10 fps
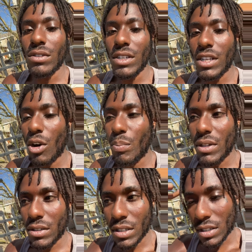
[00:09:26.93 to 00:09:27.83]
It's
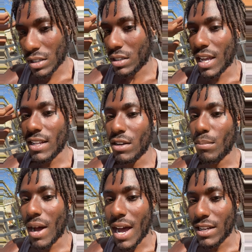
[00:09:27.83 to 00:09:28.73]
helping to sustain your
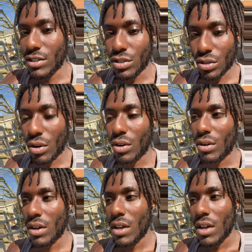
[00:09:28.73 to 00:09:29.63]
mind, your soul.
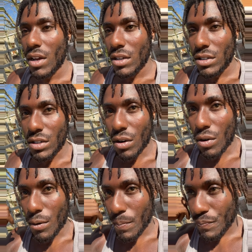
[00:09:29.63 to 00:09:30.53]

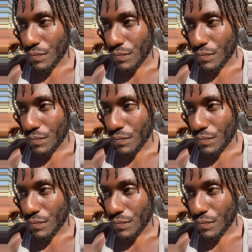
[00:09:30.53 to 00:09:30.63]
So